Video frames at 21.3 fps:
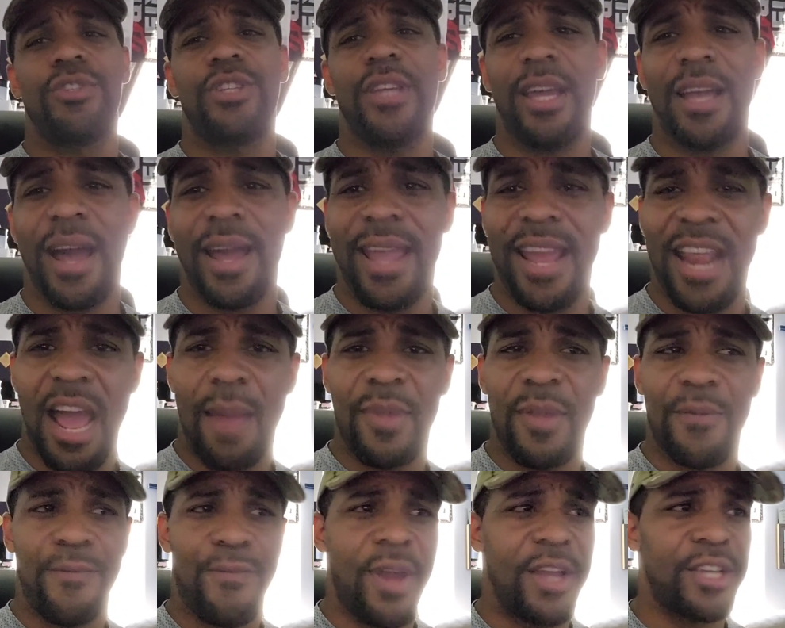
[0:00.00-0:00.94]
go check out
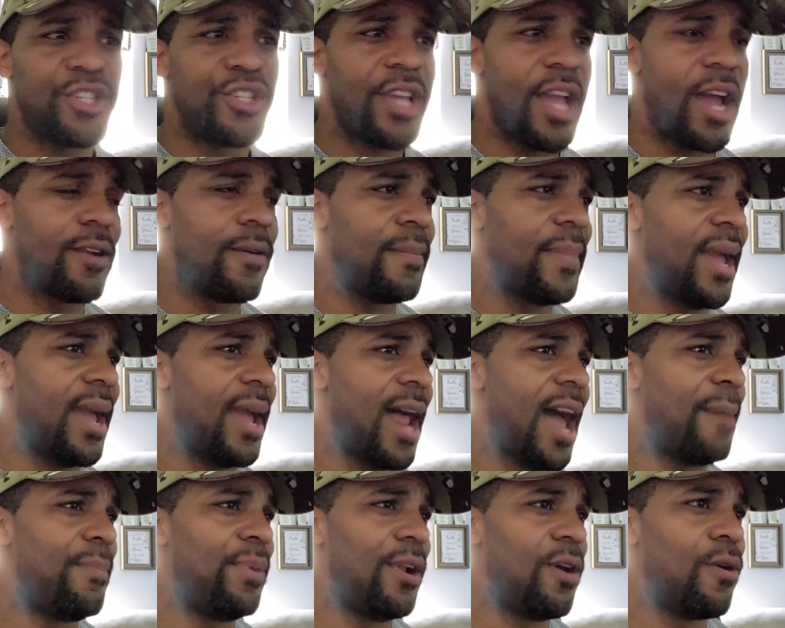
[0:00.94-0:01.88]
Can I Frank's channel,
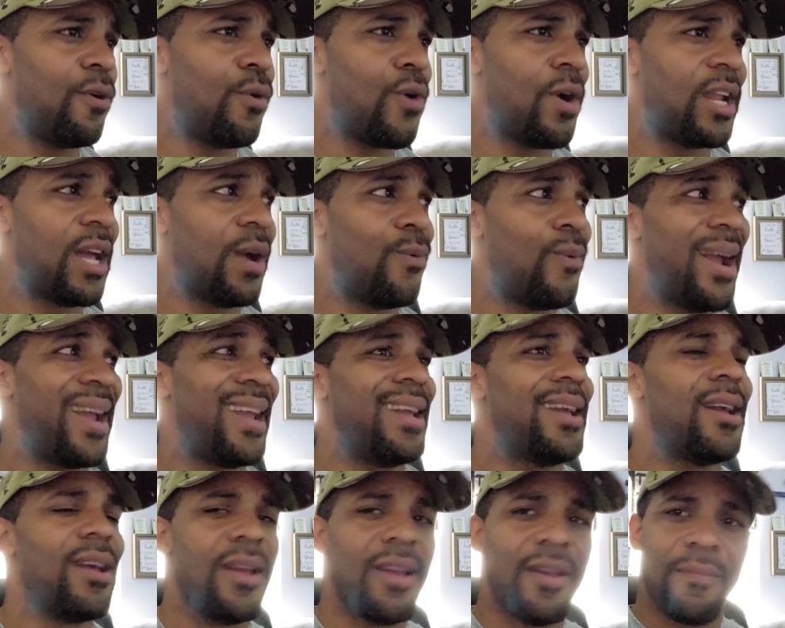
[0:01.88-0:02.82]
man. I plan on going that
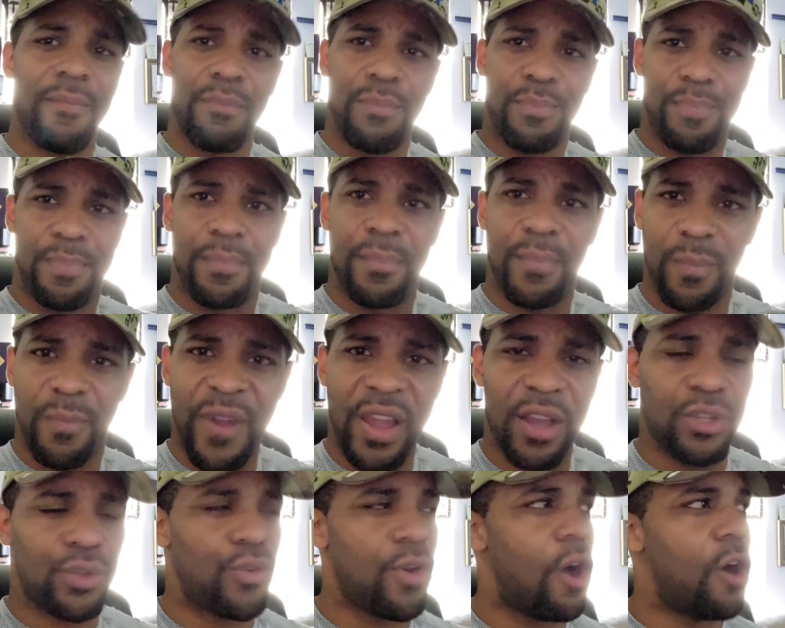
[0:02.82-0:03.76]
way.
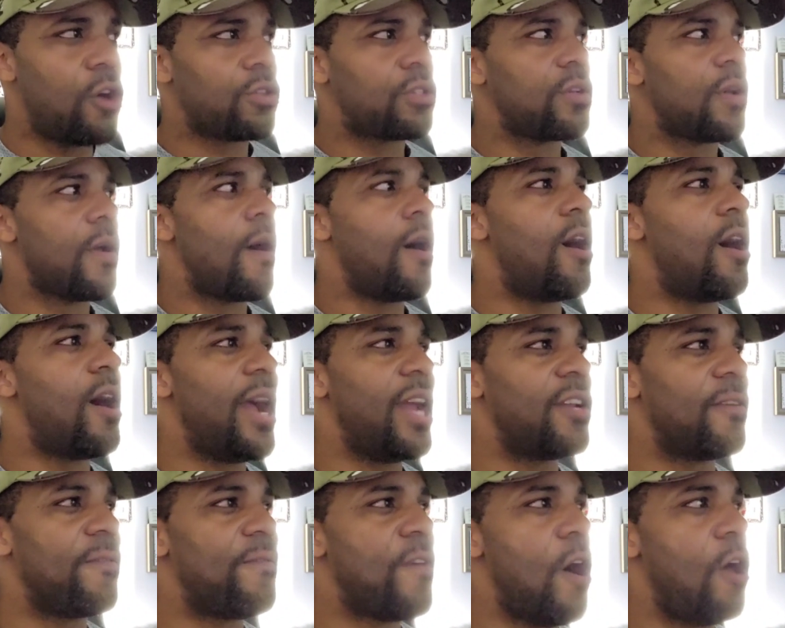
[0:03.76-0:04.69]
Fingers crossed uh,
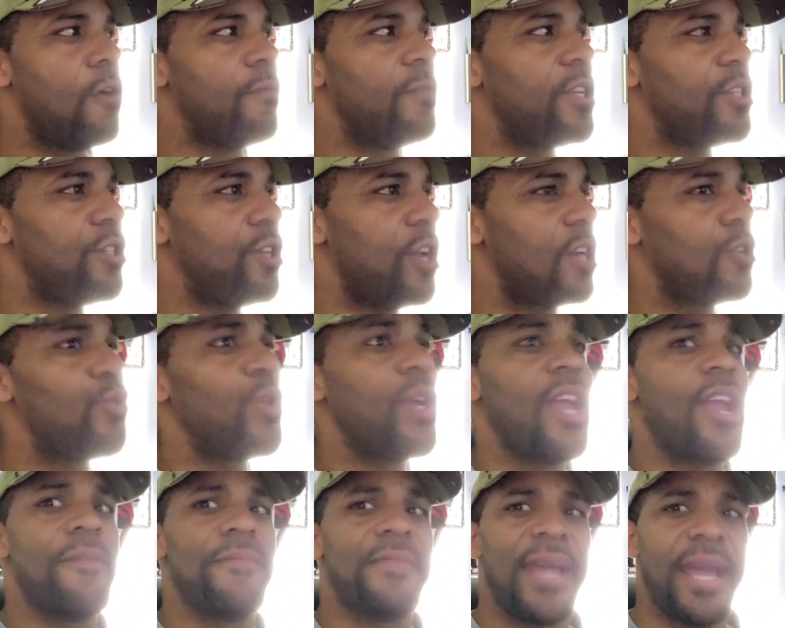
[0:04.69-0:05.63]
in the fall of this year. I just
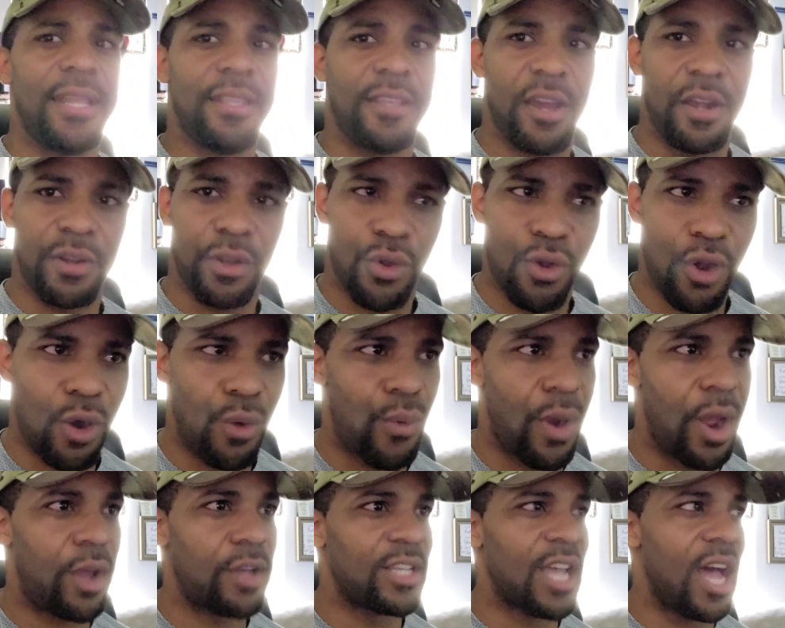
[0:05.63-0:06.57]
want to get everything done in the
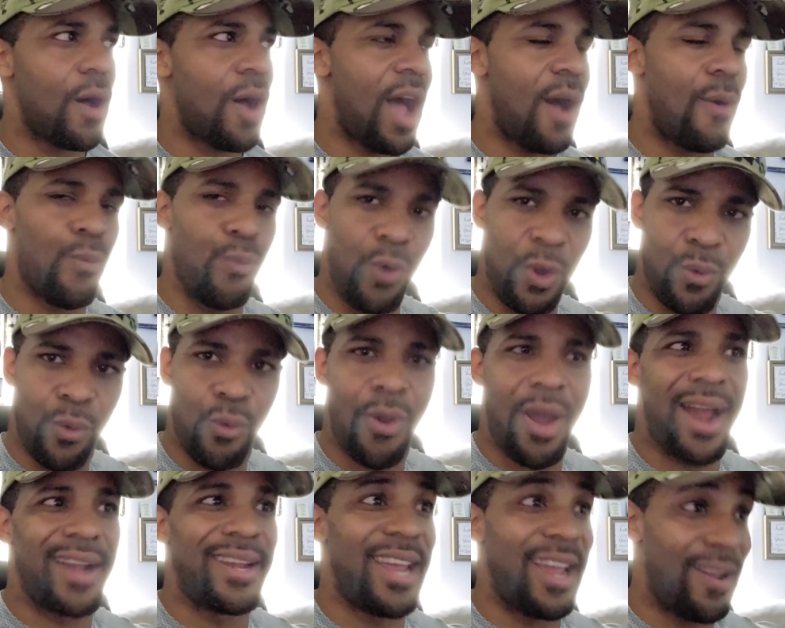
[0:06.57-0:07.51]
car right because I, I really
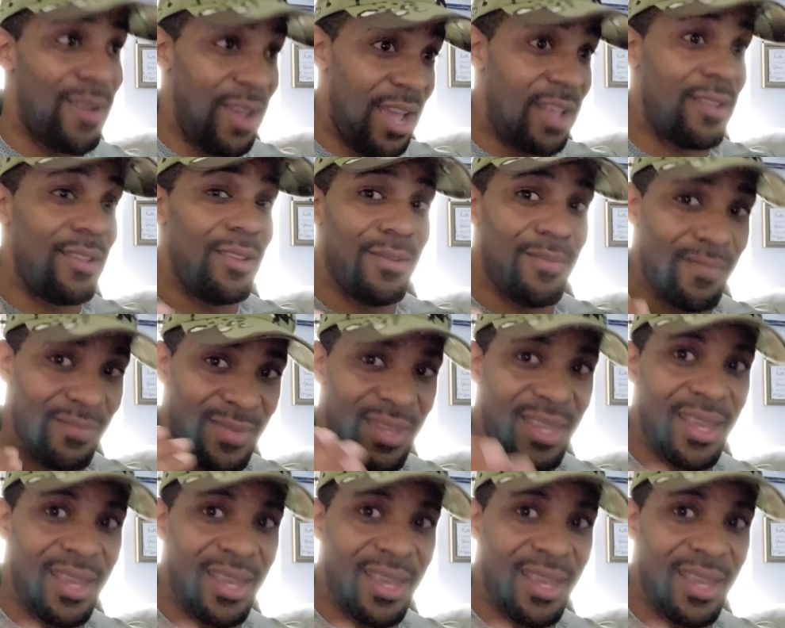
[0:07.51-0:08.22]
want to go out there and